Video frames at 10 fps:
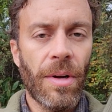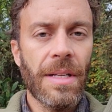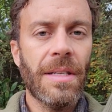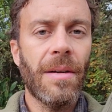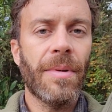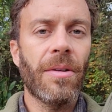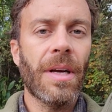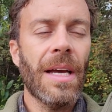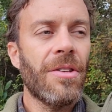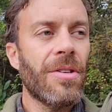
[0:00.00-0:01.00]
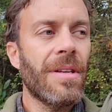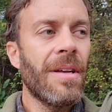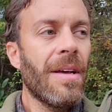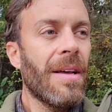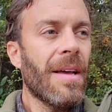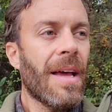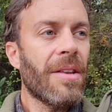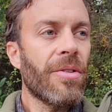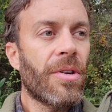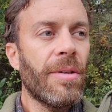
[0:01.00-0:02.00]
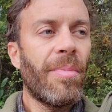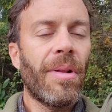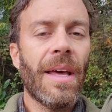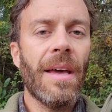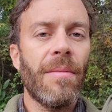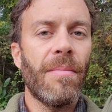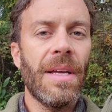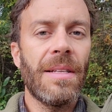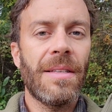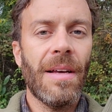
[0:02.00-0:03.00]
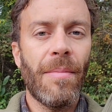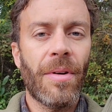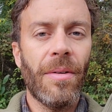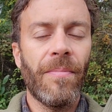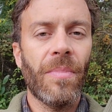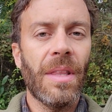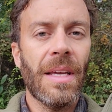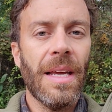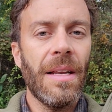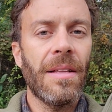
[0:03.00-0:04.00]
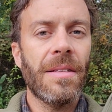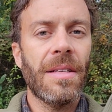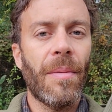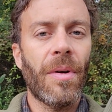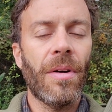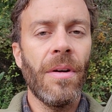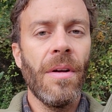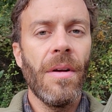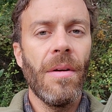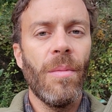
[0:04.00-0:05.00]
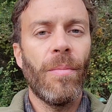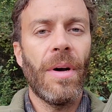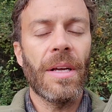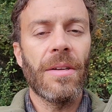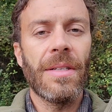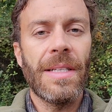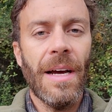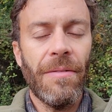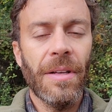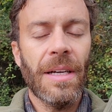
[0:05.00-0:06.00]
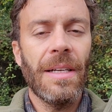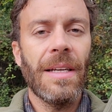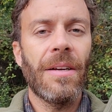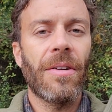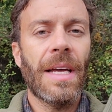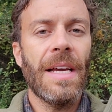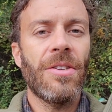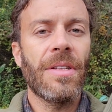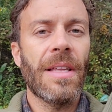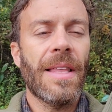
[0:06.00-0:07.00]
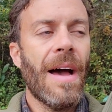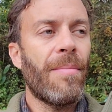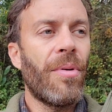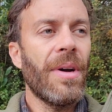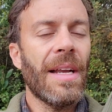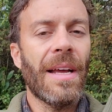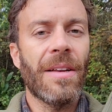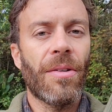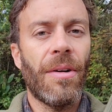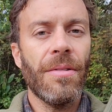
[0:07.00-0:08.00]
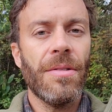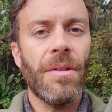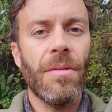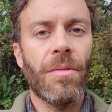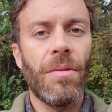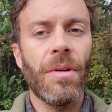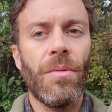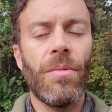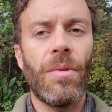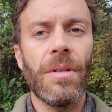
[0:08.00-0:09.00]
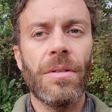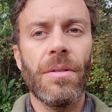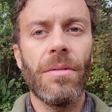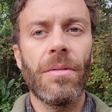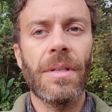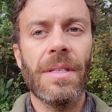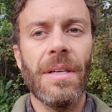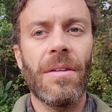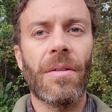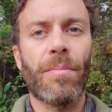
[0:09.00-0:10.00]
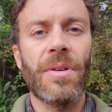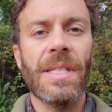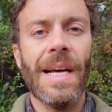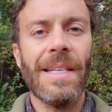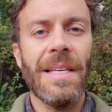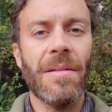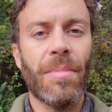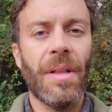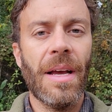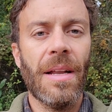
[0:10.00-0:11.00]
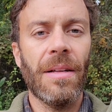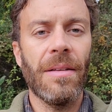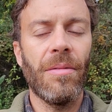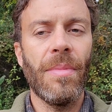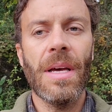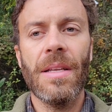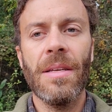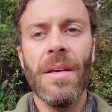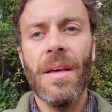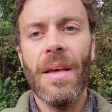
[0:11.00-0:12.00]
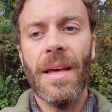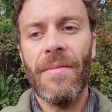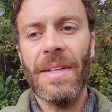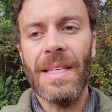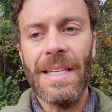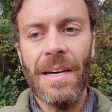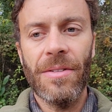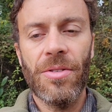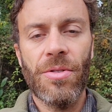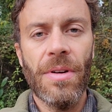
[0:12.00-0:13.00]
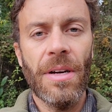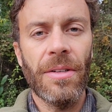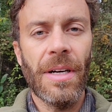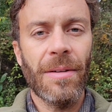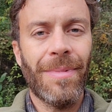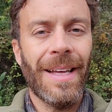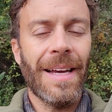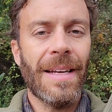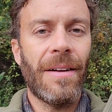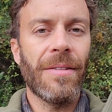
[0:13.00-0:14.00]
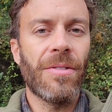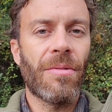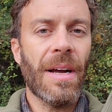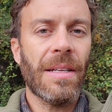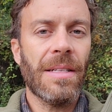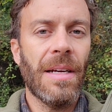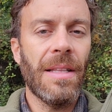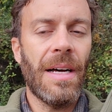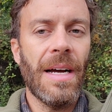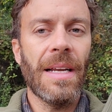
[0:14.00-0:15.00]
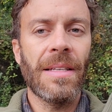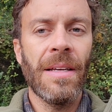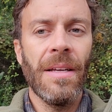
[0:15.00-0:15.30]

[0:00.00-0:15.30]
to set up irrigation. And you could plant mid-summer in the heat of the summer, but you're definitely going to need irrigation at that point. And you're also going to want to consider protecting the plant a little bit. If it's a young tree or young plant out in direct sunlight,